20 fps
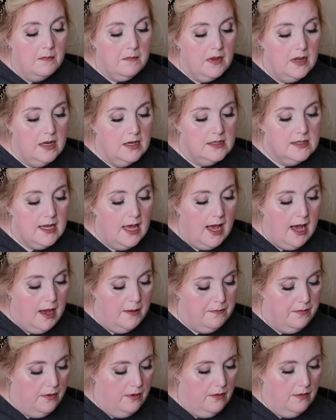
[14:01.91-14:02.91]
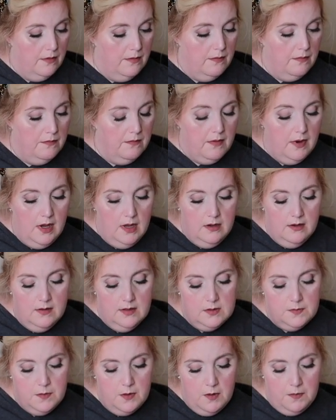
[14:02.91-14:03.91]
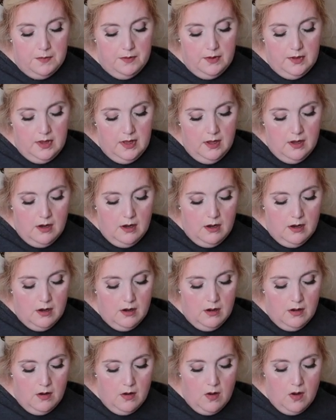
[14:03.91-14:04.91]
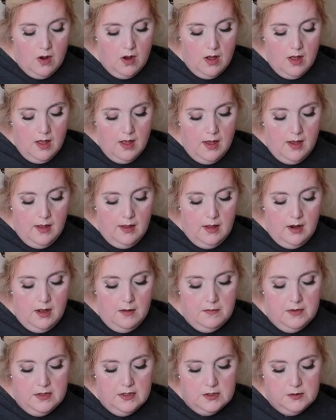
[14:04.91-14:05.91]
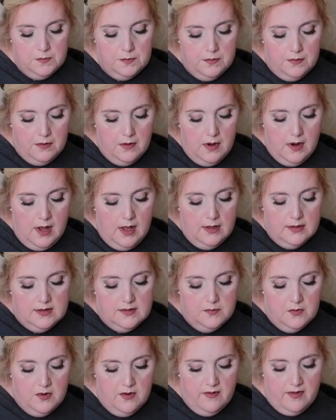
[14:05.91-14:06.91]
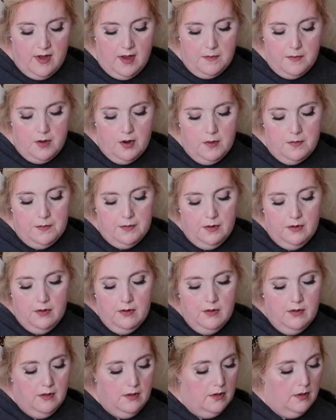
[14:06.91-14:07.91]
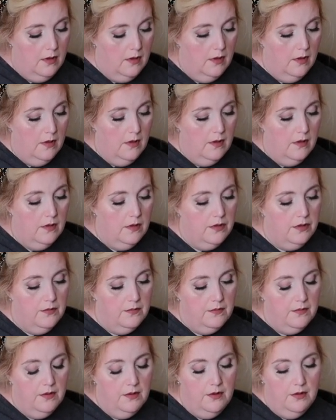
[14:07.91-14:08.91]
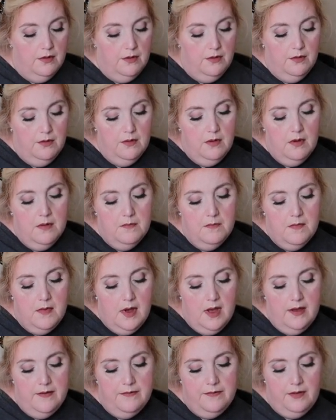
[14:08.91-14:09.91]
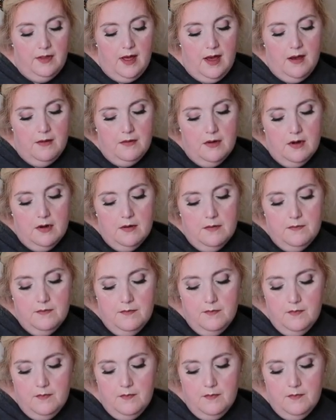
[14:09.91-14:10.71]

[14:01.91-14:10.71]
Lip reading: I'm gonna tap right in this purple here, and I'm gonna spread some more of that purple through my flower.